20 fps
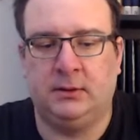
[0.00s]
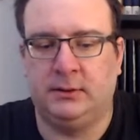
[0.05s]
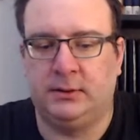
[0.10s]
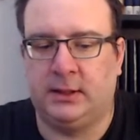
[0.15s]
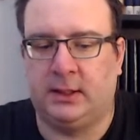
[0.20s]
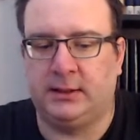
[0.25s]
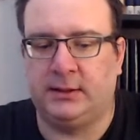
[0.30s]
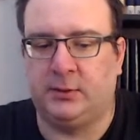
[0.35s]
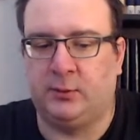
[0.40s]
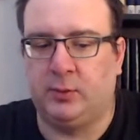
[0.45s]

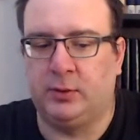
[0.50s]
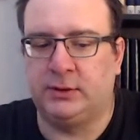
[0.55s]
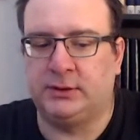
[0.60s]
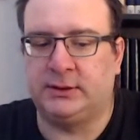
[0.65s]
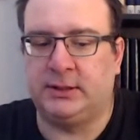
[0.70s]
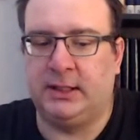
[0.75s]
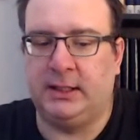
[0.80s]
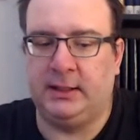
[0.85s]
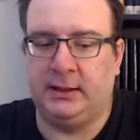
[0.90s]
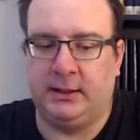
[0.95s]
Not the
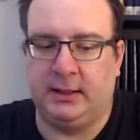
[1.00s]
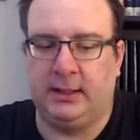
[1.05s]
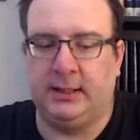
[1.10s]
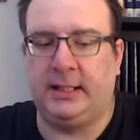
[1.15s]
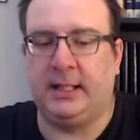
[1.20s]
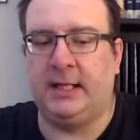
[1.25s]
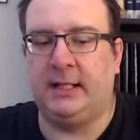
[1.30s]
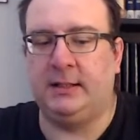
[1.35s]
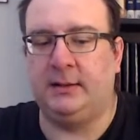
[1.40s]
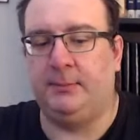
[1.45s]
worst thing.
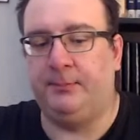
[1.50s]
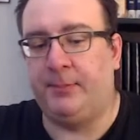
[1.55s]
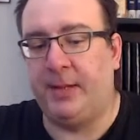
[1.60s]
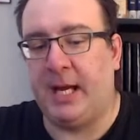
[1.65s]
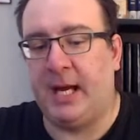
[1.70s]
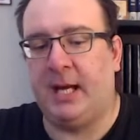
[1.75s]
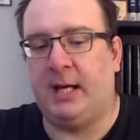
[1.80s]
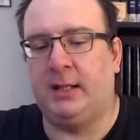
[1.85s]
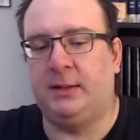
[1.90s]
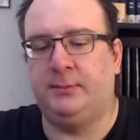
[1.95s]
Again,
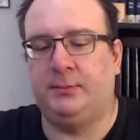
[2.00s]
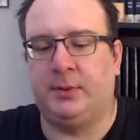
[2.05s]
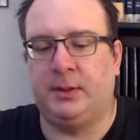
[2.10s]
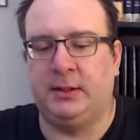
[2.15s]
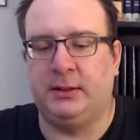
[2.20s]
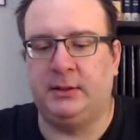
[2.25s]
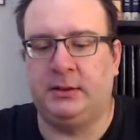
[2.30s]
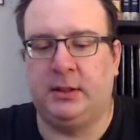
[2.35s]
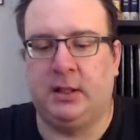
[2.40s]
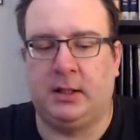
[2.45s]
bad,
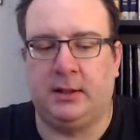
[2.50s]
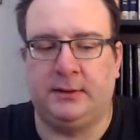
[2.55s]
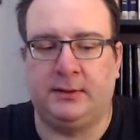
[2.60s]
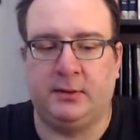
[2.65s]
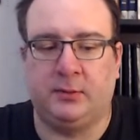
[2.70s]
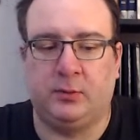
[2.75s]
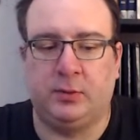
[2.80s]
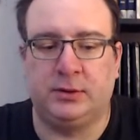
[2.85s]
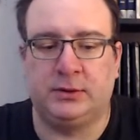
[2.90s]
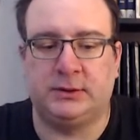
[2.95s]
but not
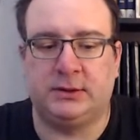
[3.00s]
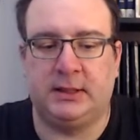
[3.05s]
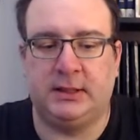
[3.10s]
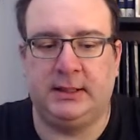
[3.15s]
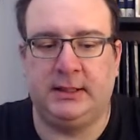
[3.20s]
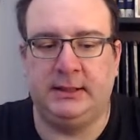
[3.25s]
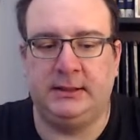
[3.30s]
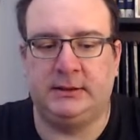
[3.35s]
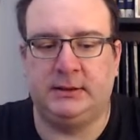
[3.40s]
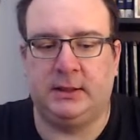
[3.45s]
the worst
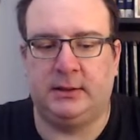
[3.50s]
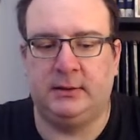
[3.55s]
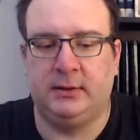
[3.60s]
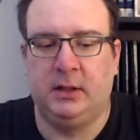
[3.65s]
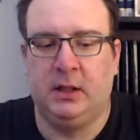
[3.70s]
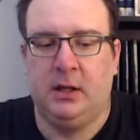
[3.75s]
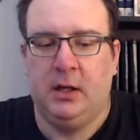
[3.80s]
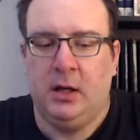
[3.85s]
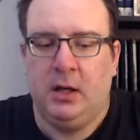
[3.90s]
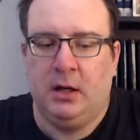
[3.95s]
thing he's done.
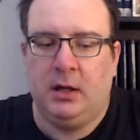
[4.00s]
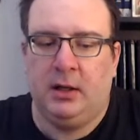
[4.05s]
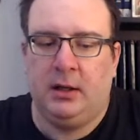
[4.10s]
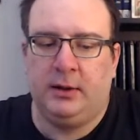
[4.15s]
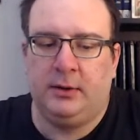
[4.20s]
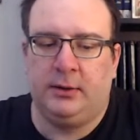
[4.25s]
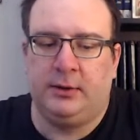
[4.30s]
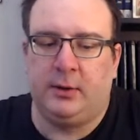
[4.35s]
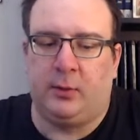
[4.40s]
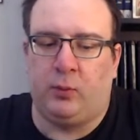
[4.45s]

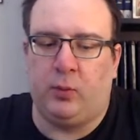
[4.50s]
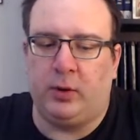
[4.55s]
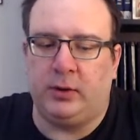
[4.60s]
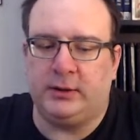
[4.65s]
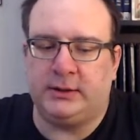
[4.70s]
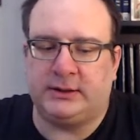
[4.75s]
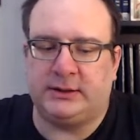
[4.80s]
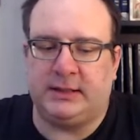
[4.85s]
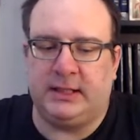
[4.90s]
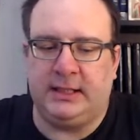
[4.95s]
The
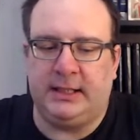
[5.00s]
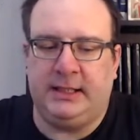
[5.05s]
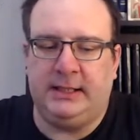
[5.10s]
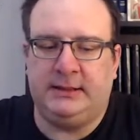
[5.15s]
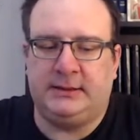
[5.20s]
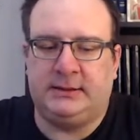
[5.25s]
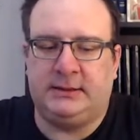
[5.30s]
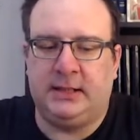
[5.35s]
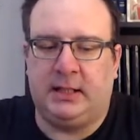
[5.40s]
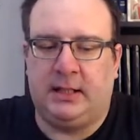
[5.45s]
worst thing
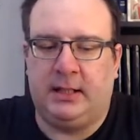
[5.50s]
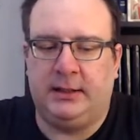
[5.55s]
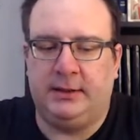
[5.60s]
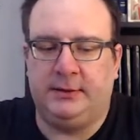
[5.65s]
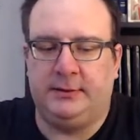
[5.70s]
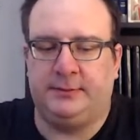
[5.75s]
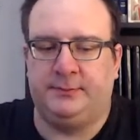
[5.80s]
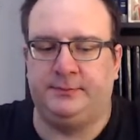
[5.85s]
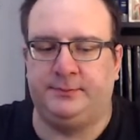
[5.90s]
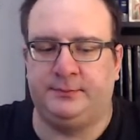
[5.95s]
he's
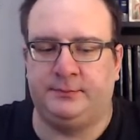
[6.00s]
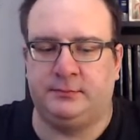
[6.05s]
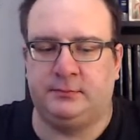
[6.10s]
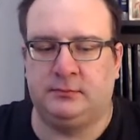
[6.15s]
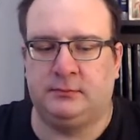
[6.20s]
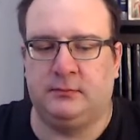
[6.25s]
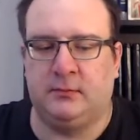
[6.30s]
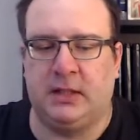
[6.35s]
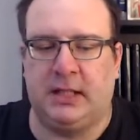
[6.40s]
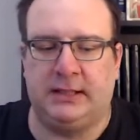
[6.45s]
done,
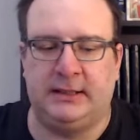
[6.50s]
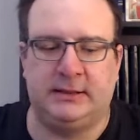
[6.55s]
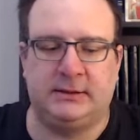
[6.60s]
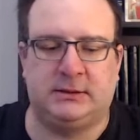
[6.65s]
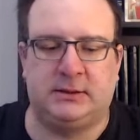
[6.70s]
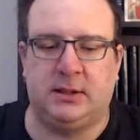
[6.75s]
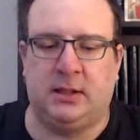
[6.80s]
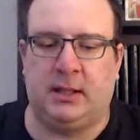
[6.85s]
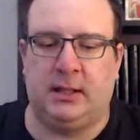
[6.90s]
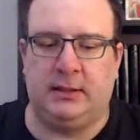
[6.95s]
and
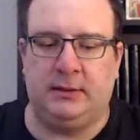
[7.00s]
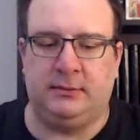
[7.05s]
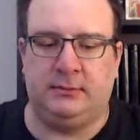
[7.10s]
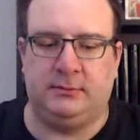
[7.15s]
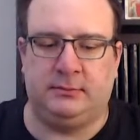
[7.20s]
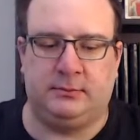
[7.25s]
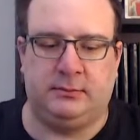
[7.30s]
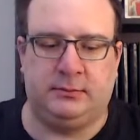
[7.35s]
it's not